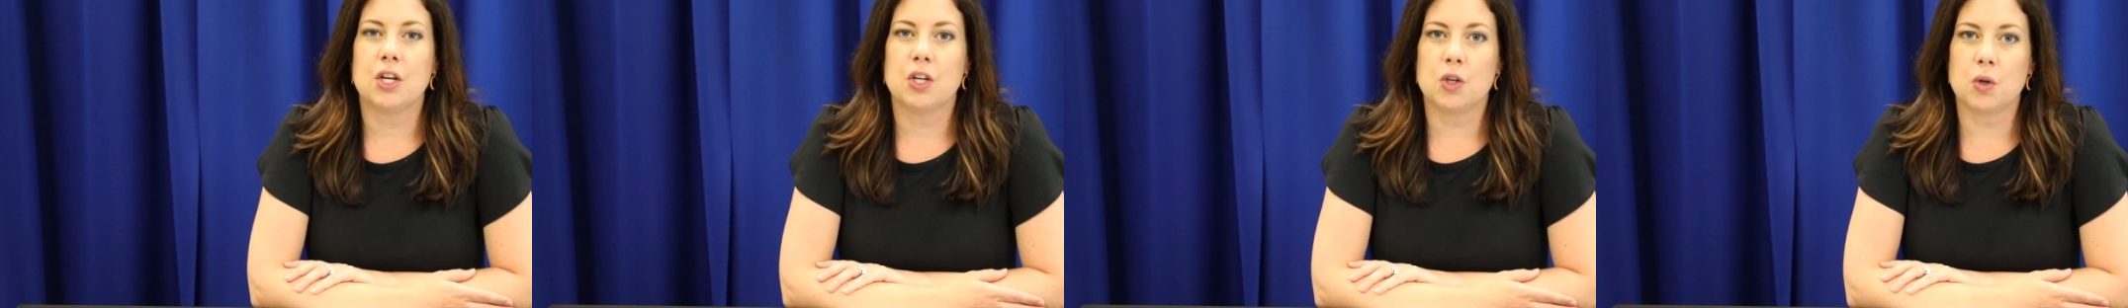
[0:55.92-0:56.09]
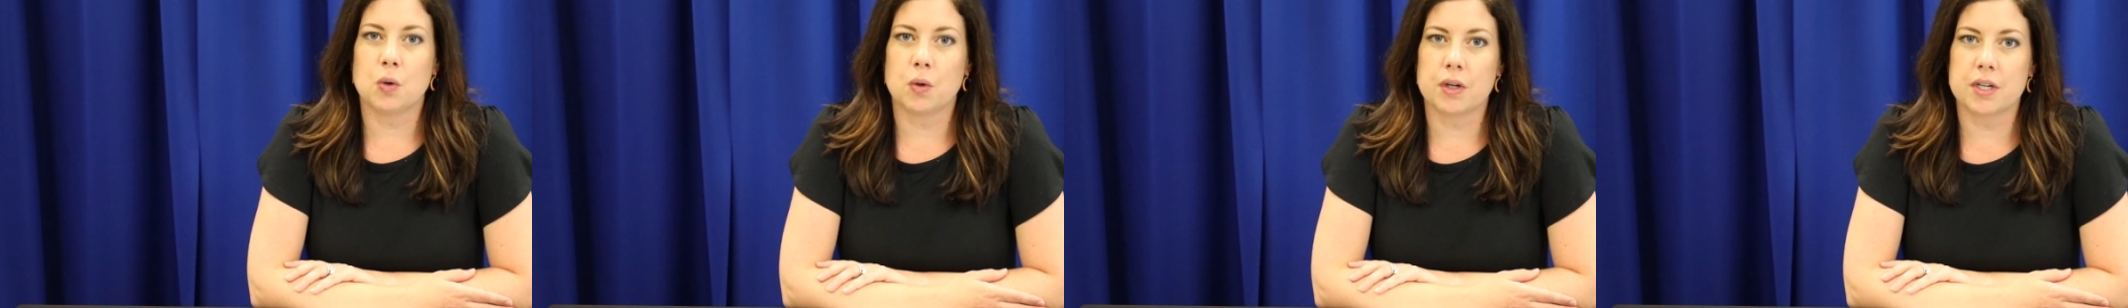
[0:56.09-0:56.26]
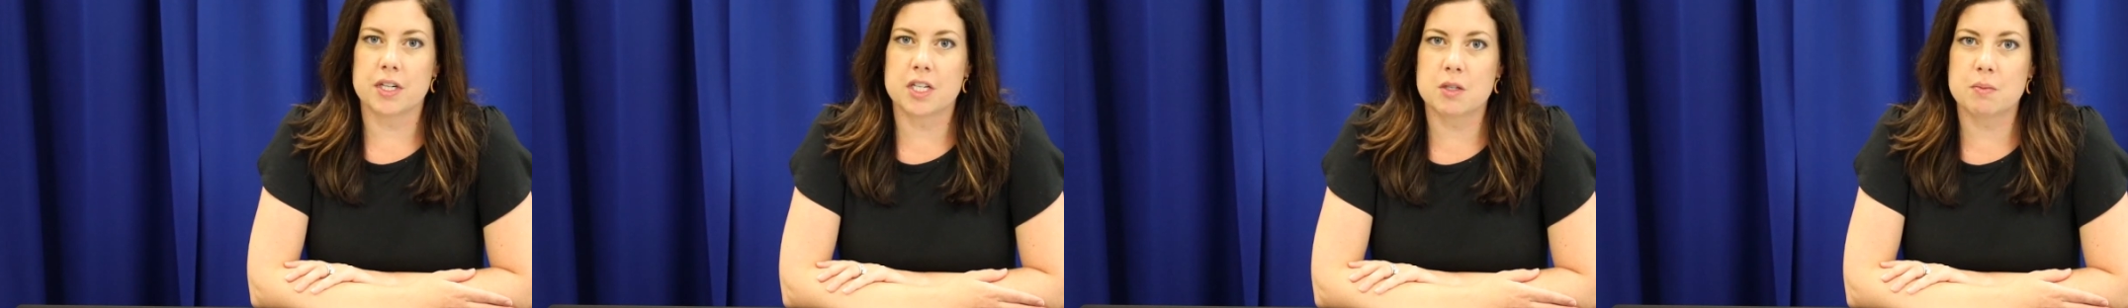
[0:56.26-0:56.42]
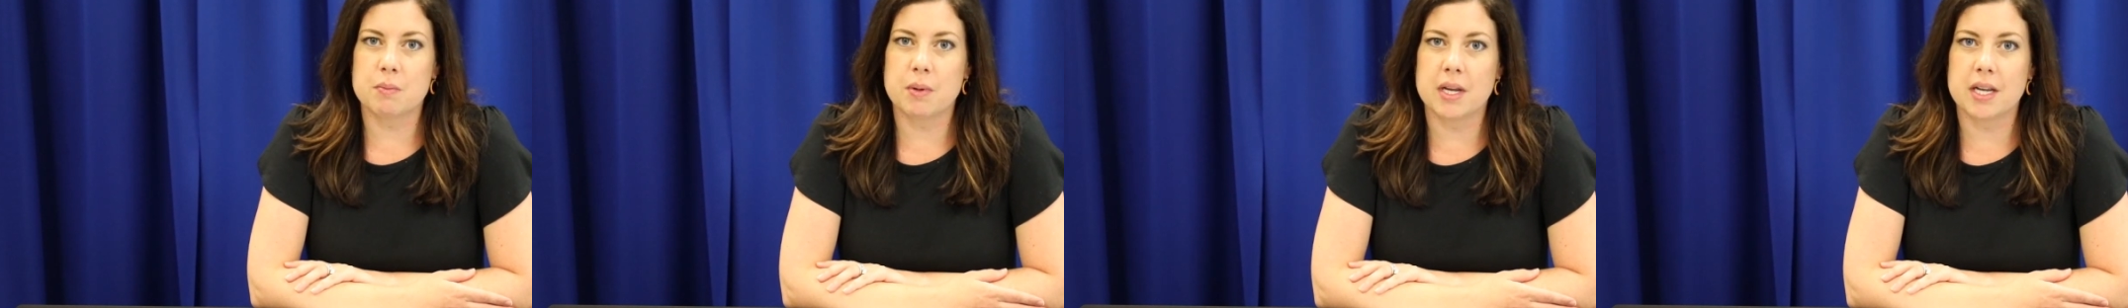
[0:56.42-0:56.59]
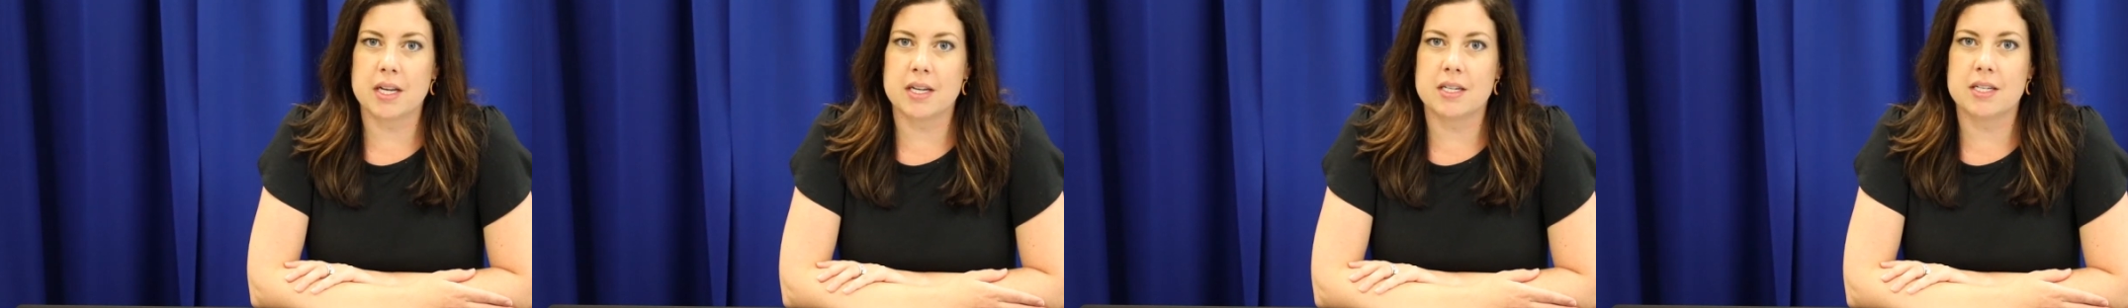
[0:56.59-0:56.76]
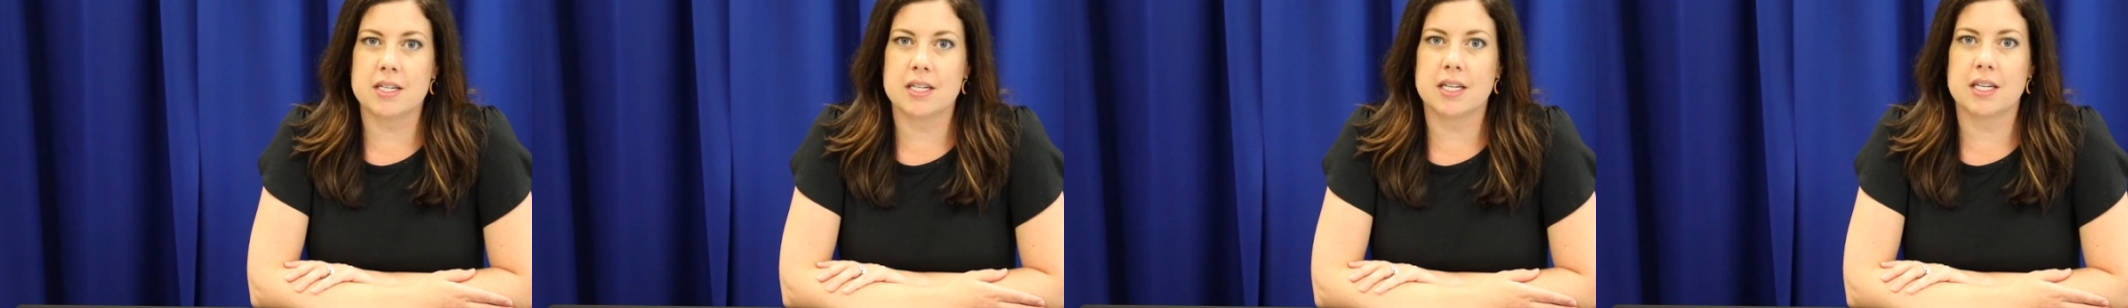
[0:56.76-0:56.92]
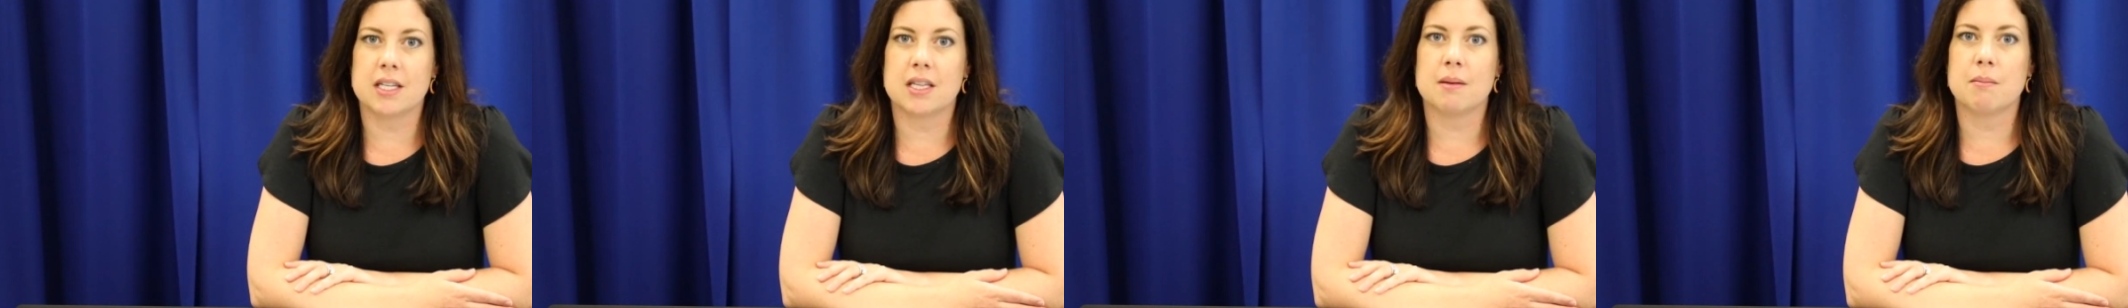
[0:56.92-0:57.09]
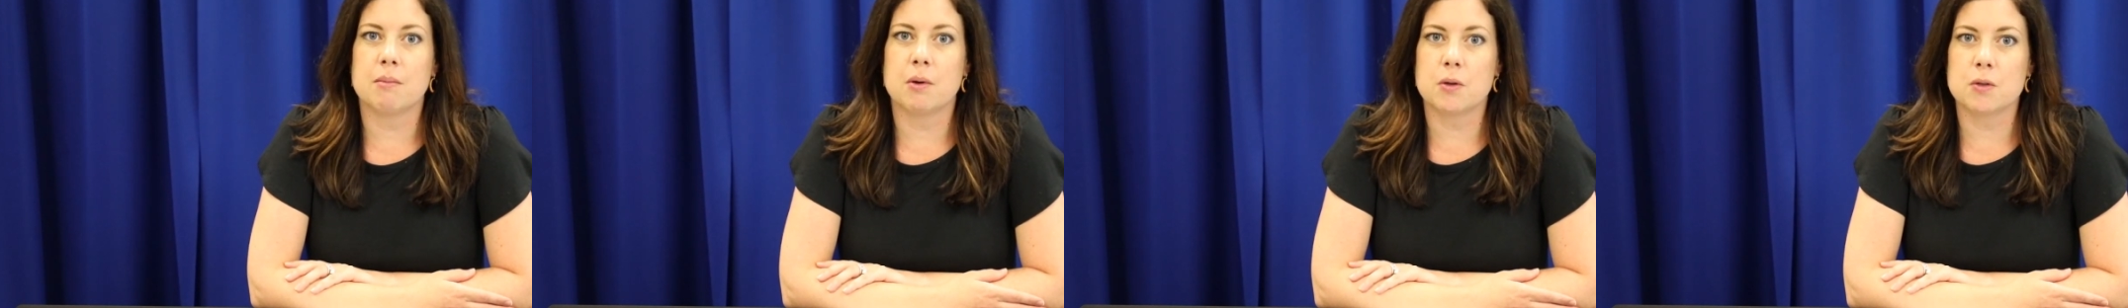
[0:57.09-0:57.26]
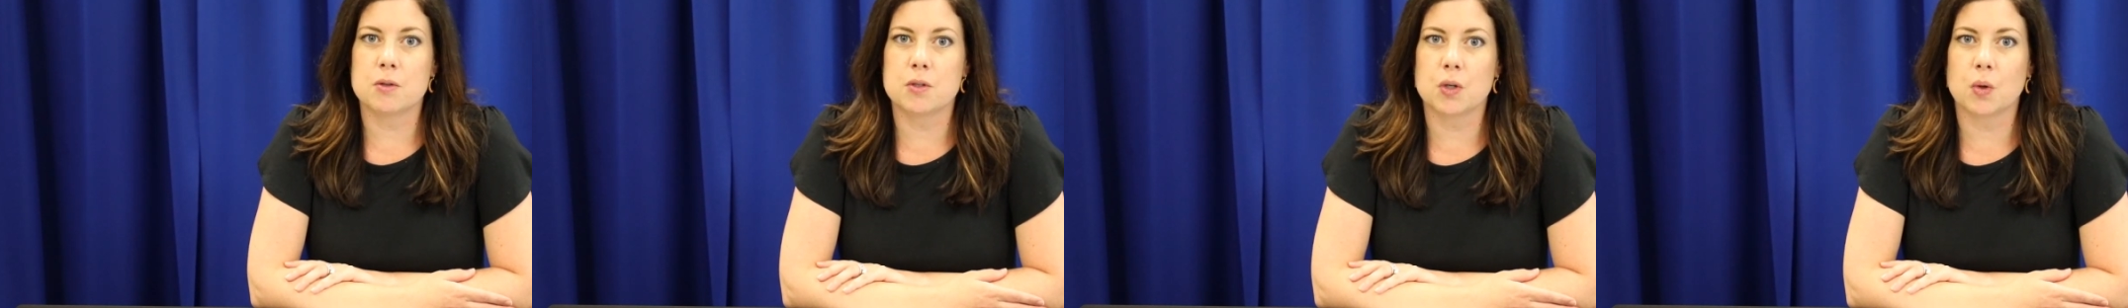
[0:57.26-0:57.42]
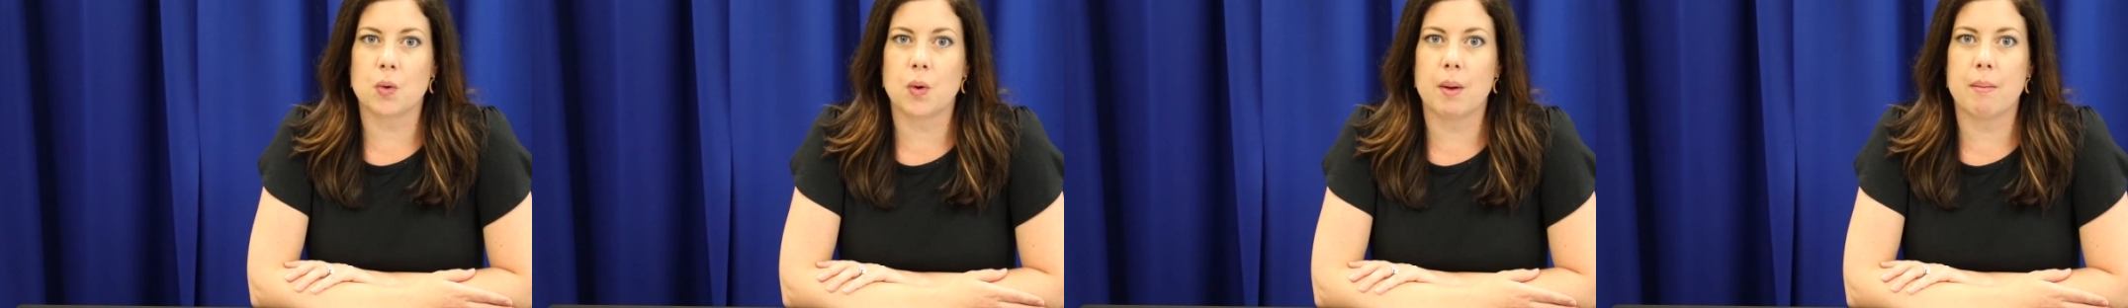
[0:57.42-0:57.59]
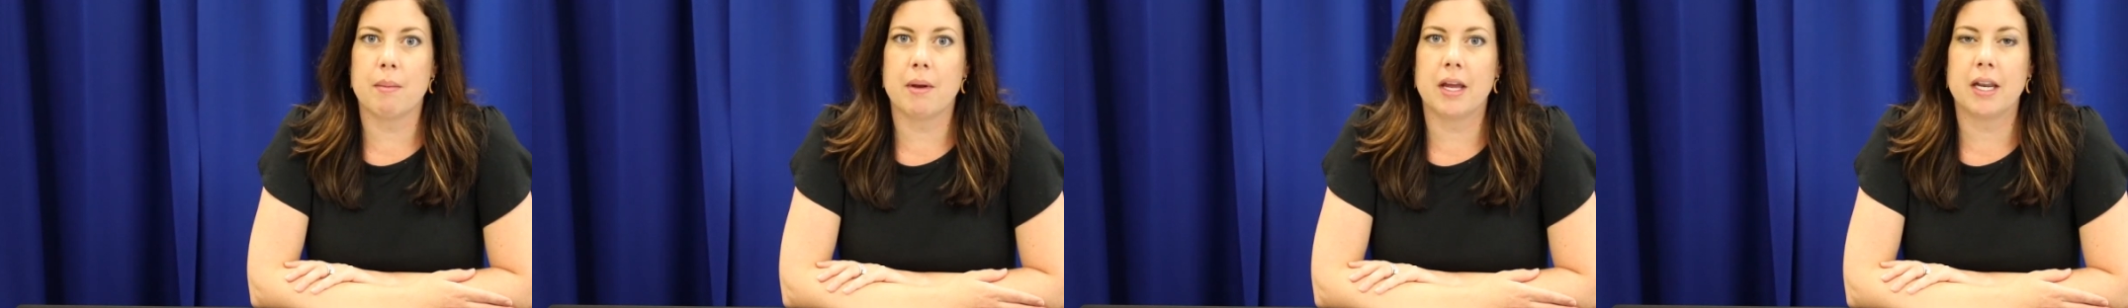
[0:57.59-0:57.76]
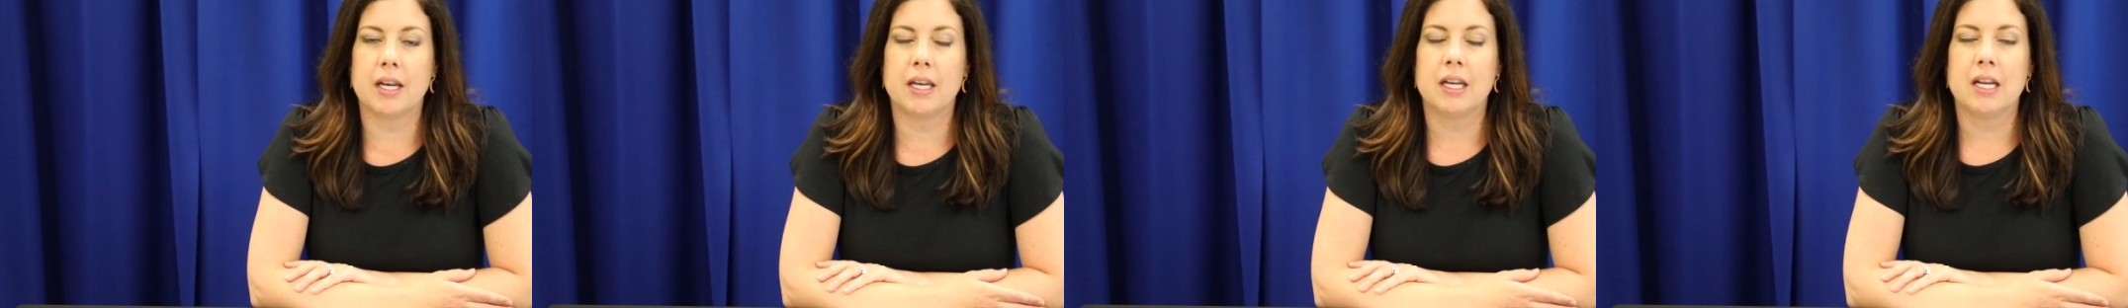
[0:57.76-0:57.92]
your spend to get the most
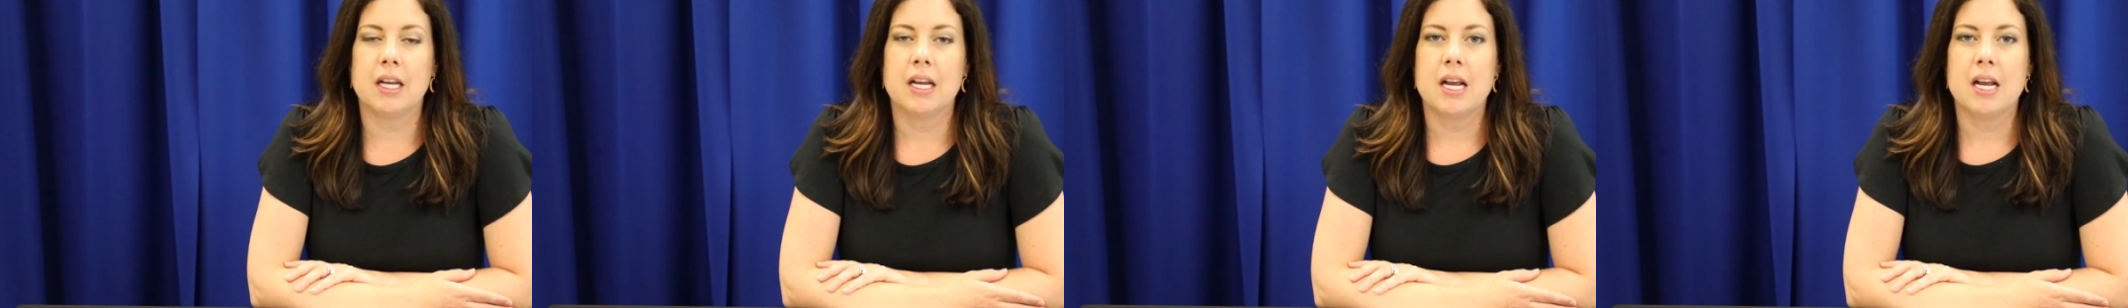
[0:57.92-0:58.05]
equipment.